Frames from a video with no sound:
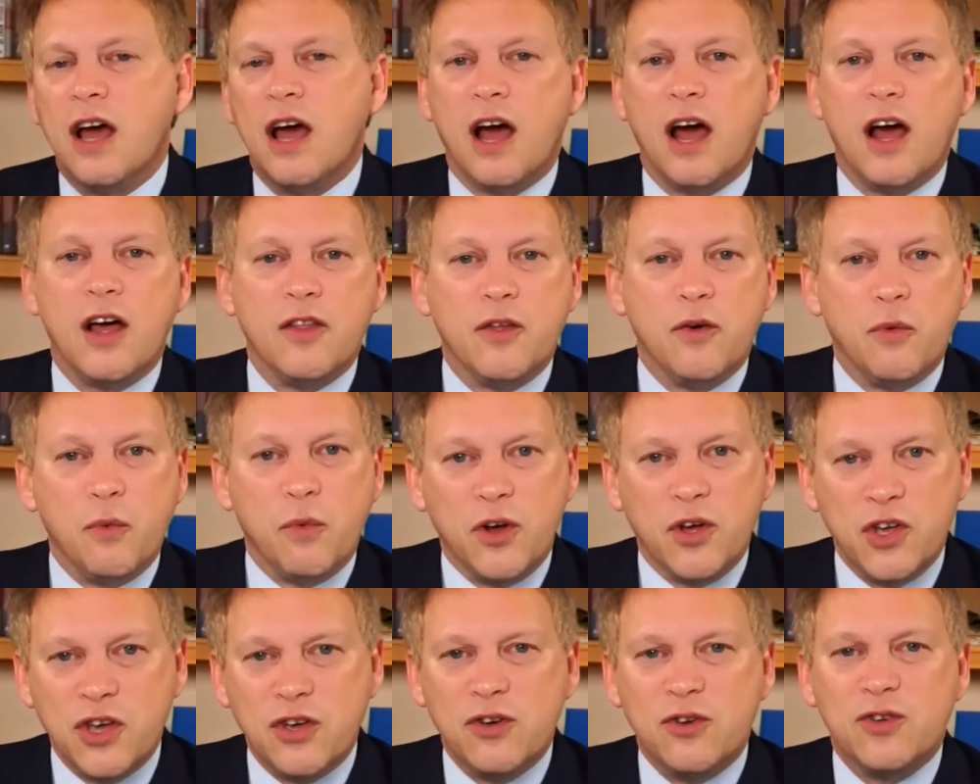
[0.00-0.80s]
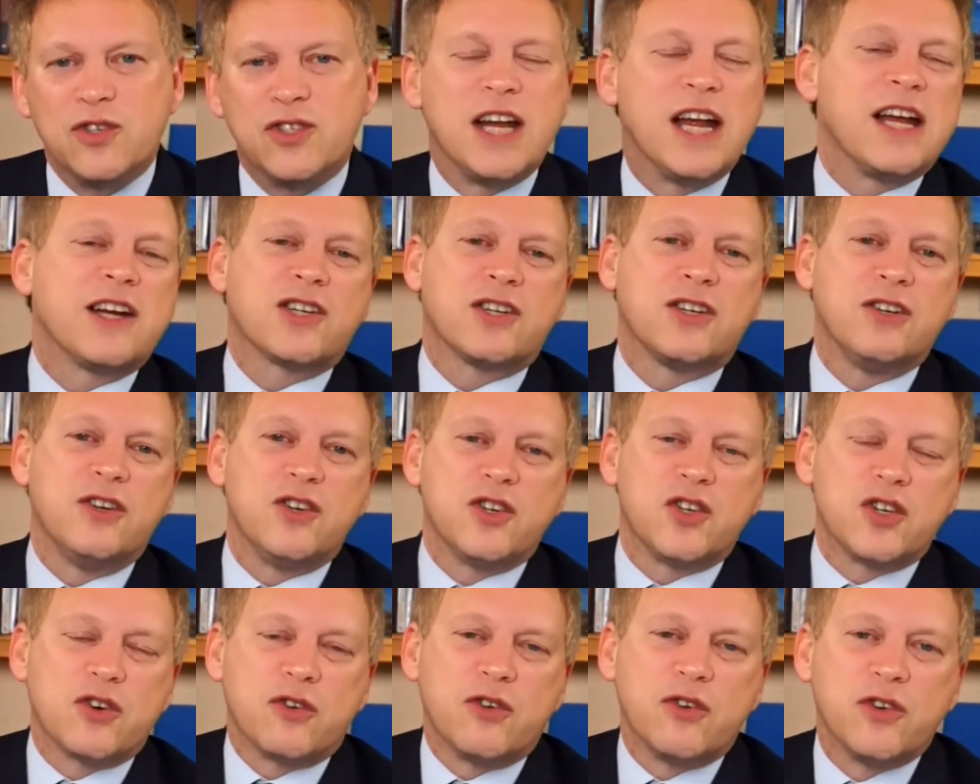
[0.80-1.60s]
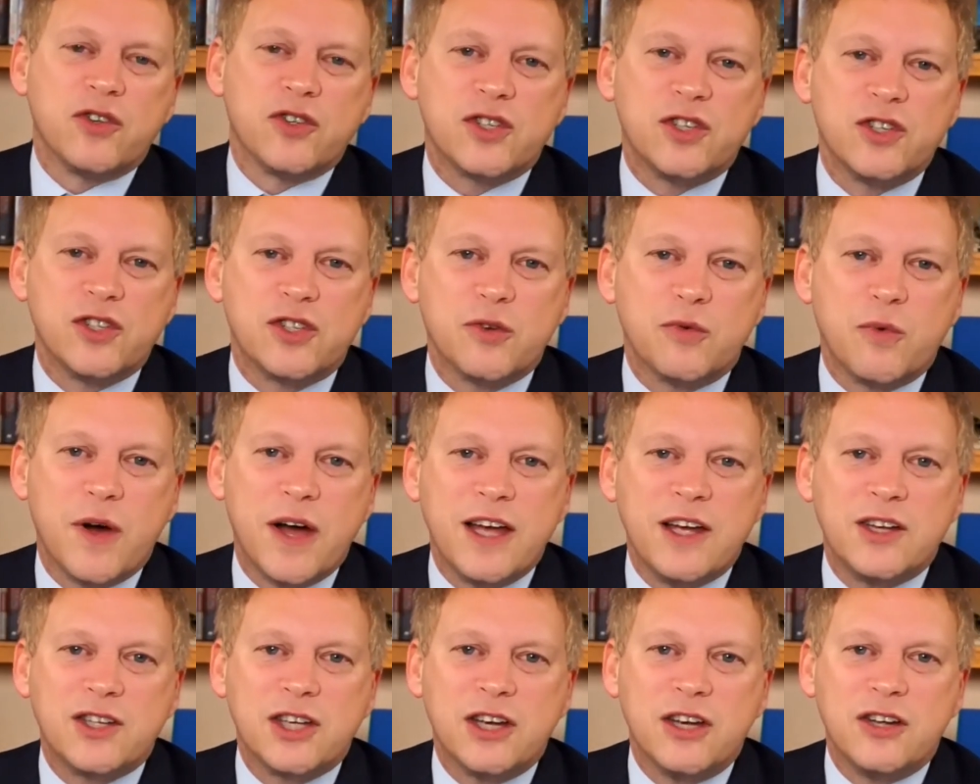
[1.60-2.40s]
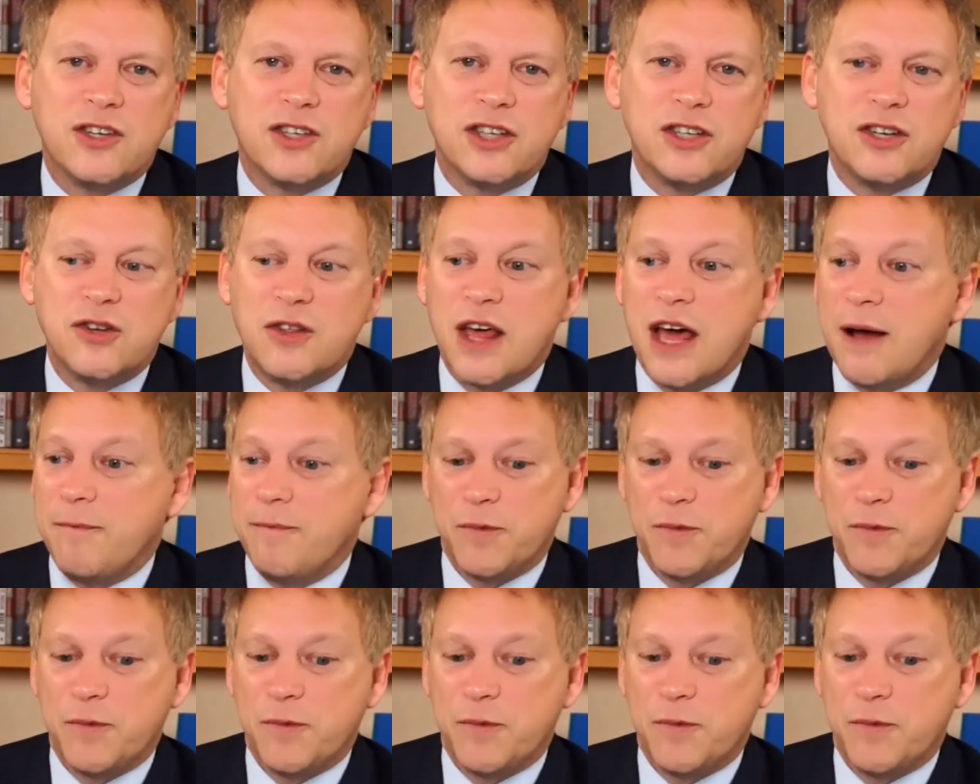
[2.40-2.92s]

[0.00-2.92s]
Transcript: that we'll use national insurance as the way to do that.